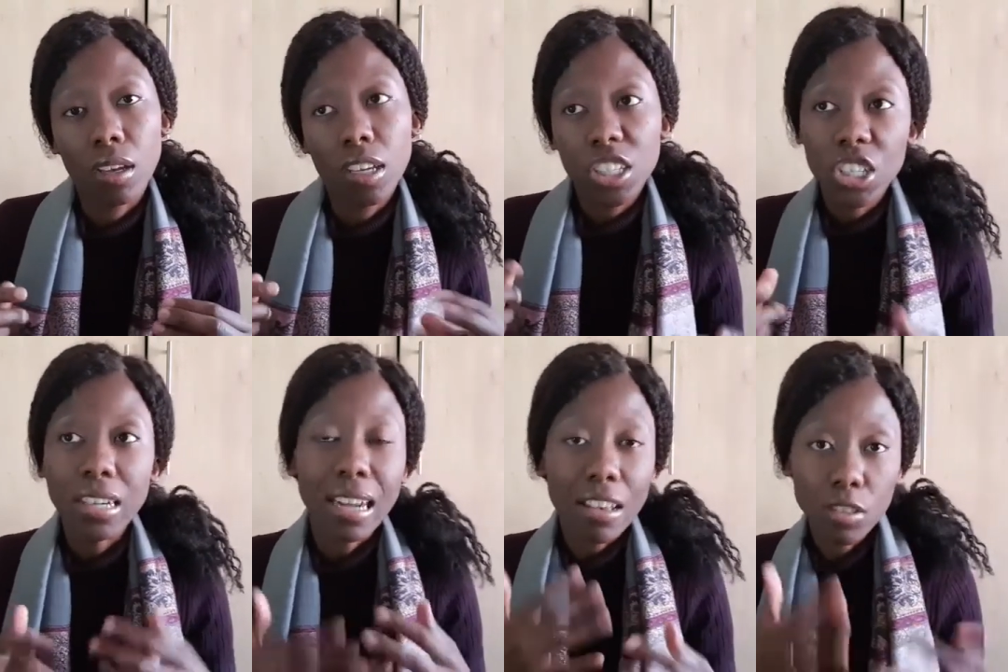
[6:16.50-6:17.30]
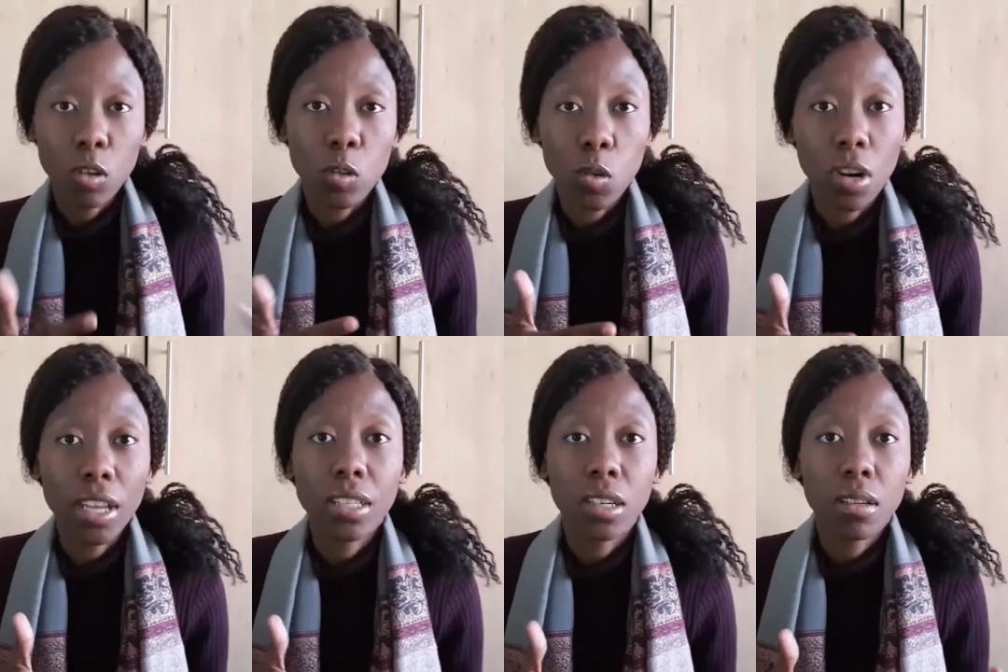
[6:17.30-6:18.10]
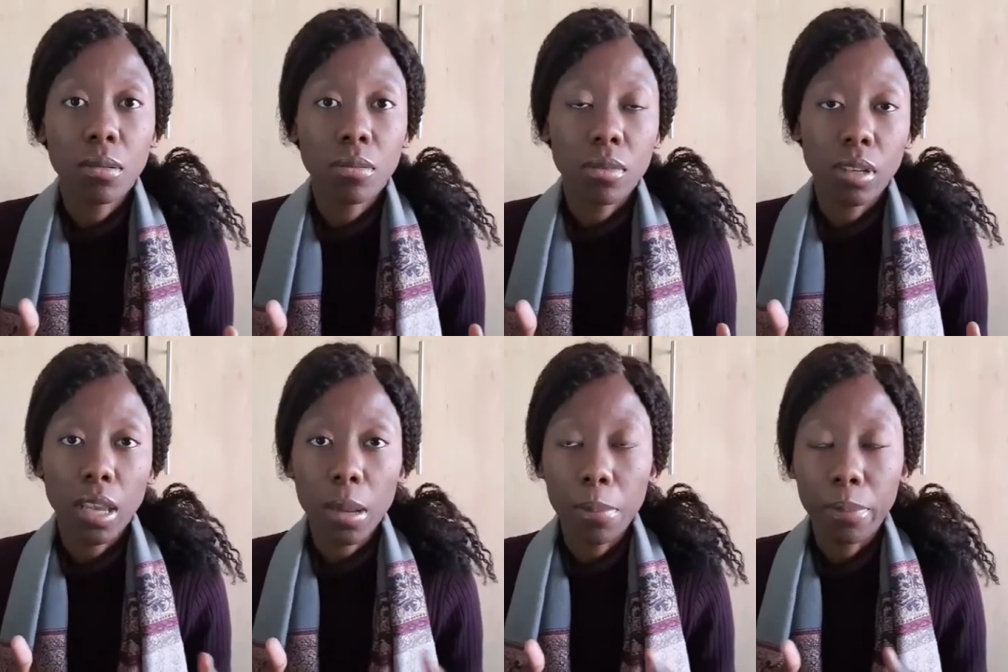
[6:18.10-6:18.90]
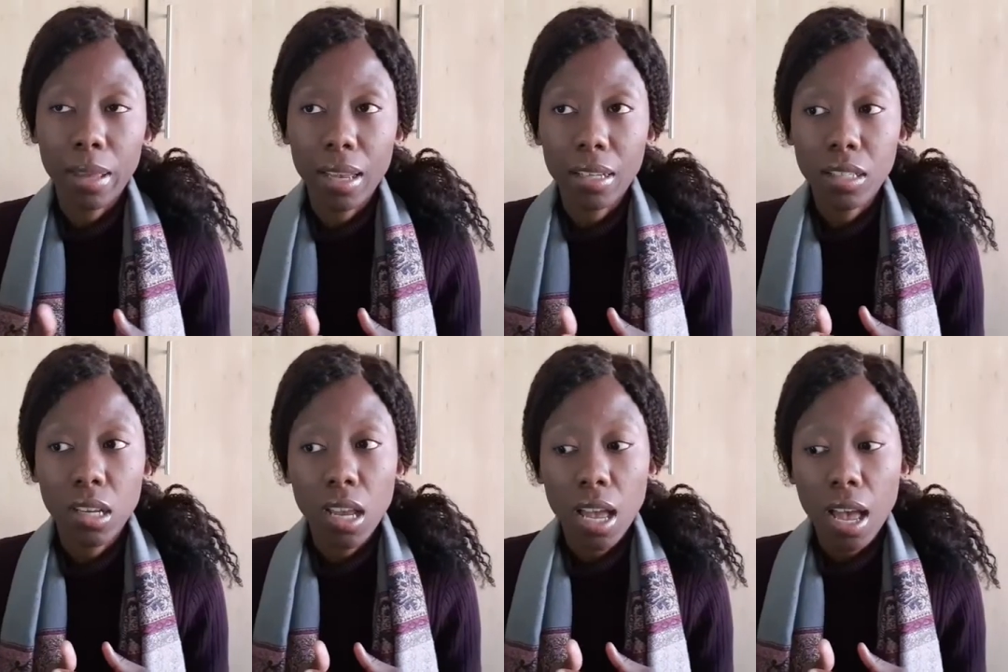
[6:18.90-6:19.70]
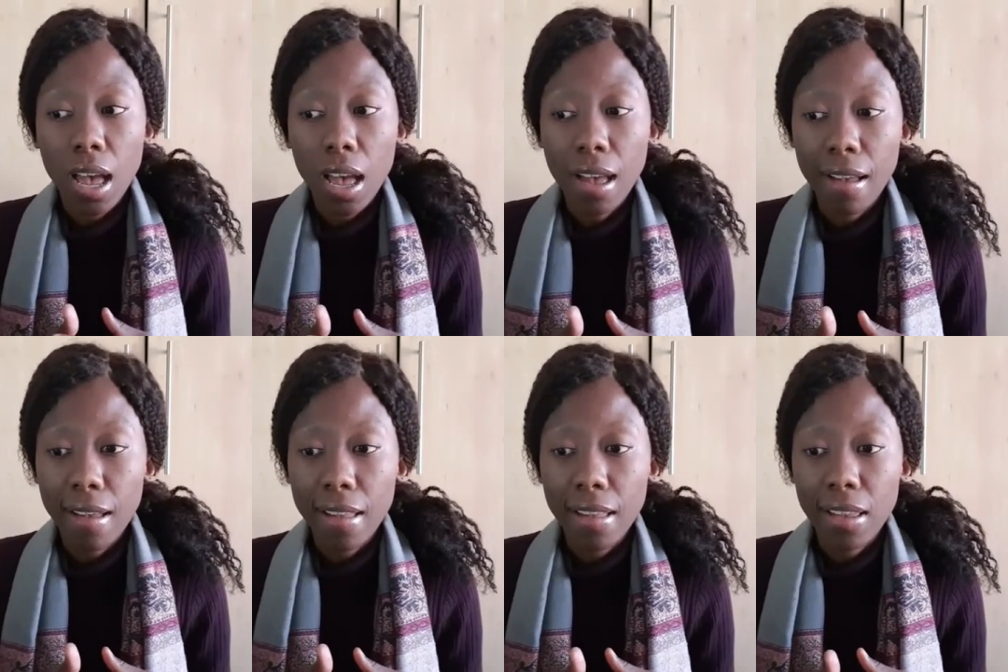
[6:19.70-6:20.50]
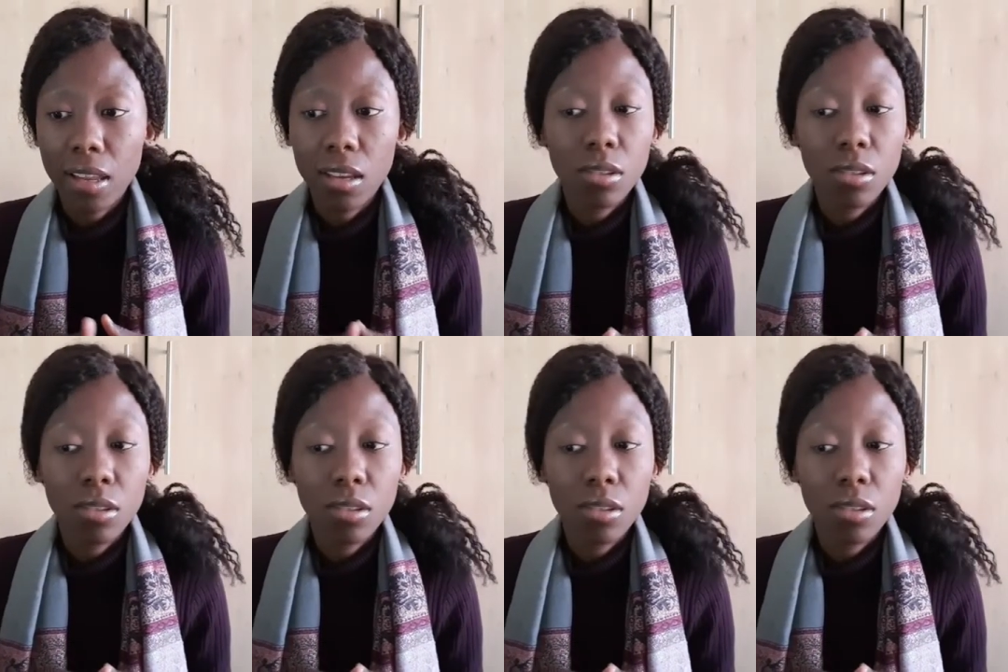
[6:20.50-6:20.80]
She loves also collecting, okay, but I